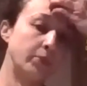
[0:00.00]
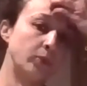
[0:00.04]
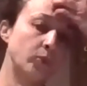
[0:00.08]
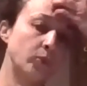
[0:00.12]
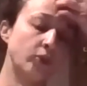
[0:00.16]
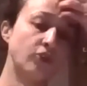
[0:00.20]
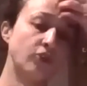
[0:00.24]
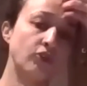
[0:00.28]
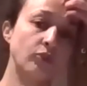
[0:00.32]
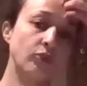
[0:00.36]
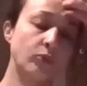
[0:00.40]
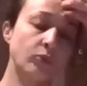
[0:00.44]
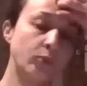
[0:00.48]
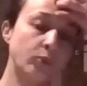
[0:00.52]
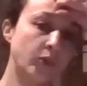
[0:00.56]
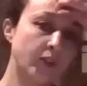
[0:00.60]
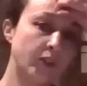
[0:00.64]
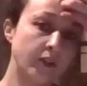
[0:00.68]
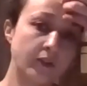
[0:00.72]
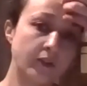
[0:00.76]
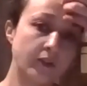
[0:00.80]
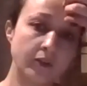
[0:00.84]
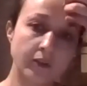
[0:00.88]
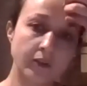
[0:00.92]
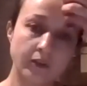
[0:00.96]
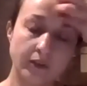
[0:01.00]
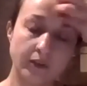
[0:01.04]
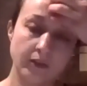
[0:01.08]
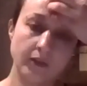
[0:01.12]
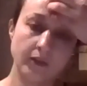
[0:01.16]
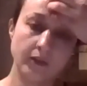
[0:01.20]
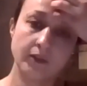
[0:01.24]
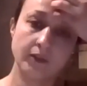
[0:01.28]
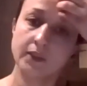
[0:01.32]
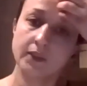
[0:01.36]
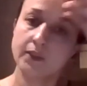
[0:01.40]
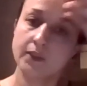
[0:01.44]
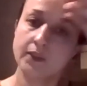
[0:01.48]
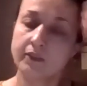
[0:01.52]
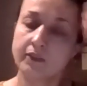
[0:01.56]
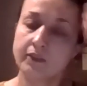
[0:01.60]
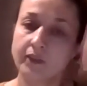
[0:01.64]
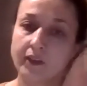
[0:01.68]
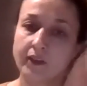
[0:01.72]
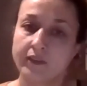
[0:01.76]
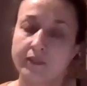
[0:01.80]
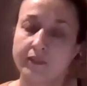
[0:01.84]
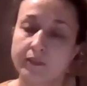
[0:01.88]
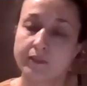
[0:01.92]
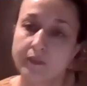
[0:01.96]
with whom we did the, the
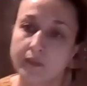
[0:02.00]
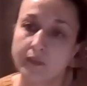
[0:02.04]
tests.